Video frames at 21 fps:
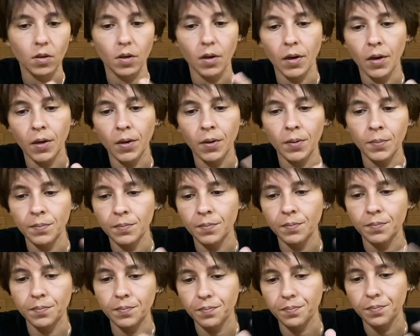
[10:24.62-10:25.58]

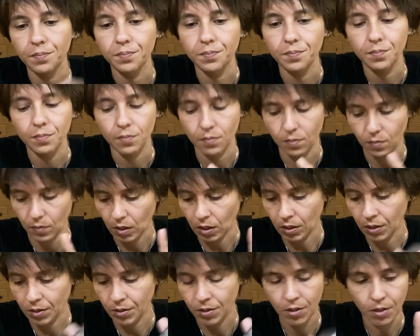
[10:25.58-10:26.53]
Um,
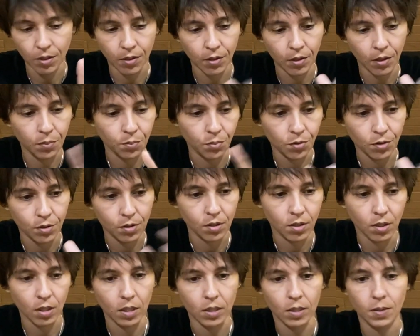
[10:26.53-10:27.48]
let's see the
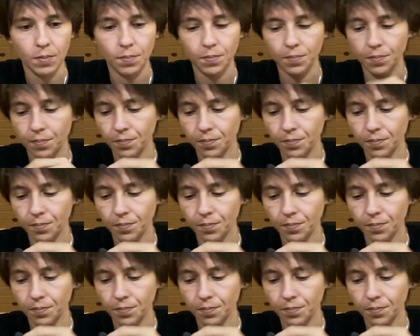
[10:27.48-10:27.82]
Empress here.